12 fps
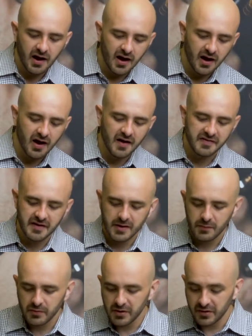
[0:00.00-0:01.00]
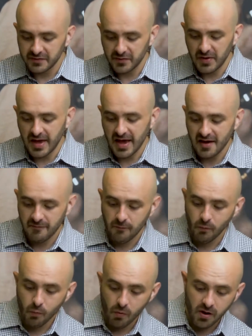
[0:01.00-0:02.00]
Uh, then we also have
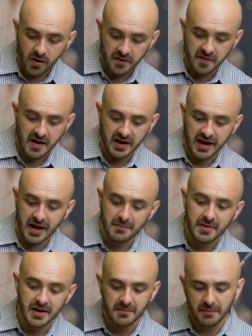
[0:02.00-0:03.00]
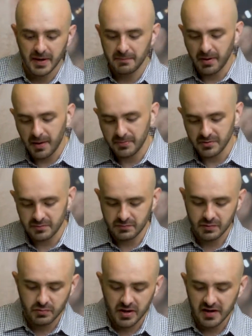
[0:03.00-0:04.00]
one that came in by popular
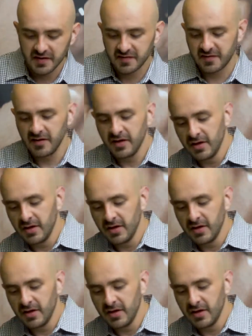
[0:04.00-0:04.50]
request,